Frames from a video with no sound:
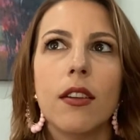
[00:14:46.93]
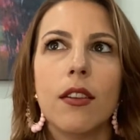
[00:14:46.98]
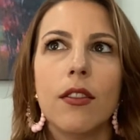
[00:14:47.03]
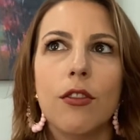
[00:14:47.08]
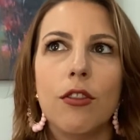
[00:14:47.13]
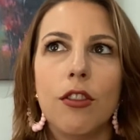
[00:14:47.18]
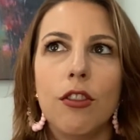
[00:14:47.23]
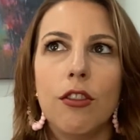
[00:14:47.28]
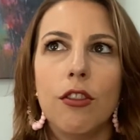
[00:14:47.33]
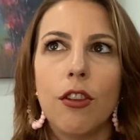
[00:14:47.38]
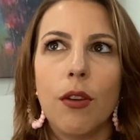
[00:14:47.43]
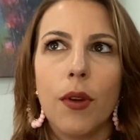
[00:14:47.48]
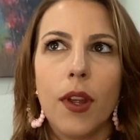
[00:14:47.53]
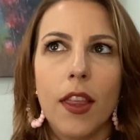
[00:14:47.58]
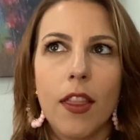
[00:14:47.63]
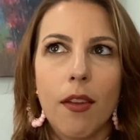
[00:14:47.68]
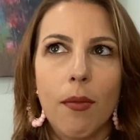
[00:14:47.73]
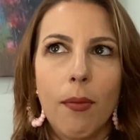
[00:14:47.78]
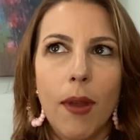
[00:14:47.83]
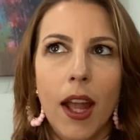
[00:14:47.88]
She's
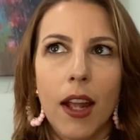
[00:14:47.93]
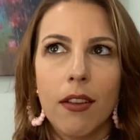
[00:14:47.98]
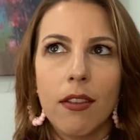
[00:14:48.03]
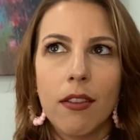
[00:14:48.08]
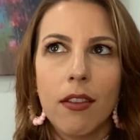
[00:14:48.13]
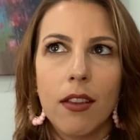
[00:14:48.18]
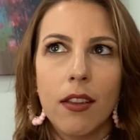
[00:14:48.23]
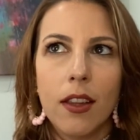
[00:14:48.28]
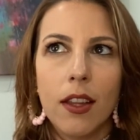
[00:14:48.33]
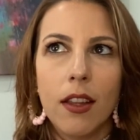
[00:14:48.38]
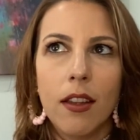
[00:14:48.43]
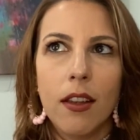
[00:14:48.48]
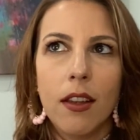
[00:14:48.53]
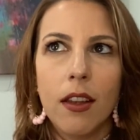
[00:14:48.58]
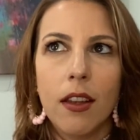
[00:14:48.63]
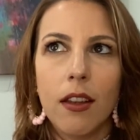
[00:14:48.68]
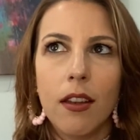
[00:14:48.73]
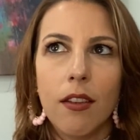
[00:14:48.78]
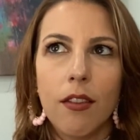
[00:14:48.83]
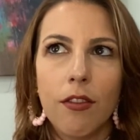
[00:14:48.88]
showing the
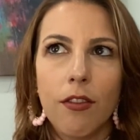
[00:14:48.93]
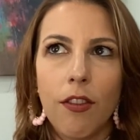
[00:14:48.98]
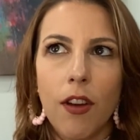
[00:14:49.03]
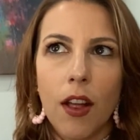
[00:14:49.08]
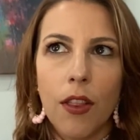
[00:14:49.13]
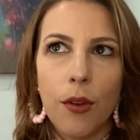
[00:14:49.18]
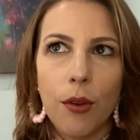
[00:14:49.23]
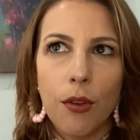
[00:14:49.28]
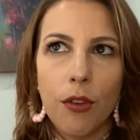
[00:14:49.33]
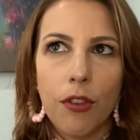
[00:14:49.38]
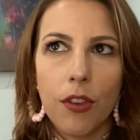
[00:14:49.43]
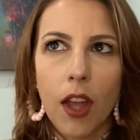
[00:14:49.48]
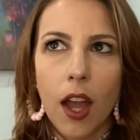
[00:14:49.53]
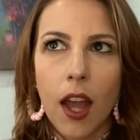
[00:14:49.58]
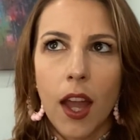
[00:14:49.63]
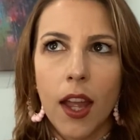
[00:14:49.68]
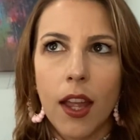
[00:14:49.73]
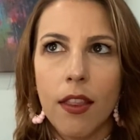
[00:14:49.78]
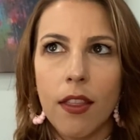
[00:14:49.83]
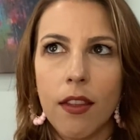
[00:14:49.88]
masculine, father
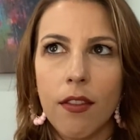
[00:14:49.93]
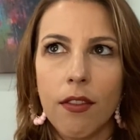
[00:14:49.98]
sky,